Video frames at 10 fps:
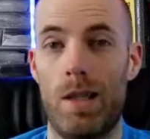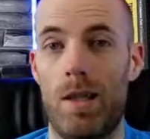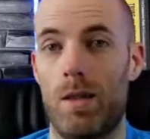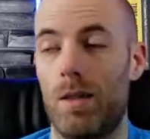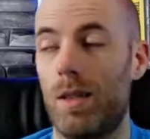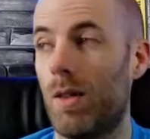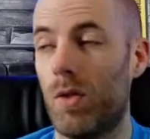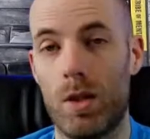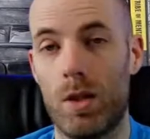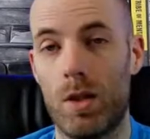the
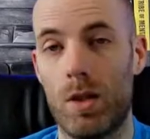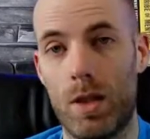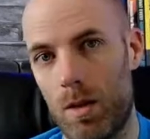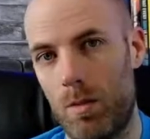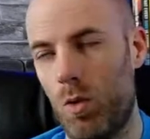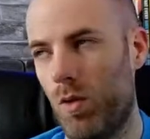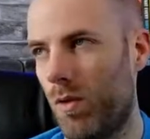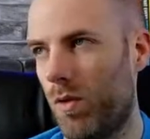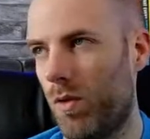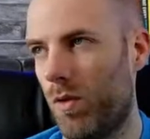difficulty in moving
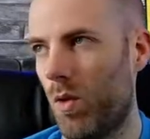forward.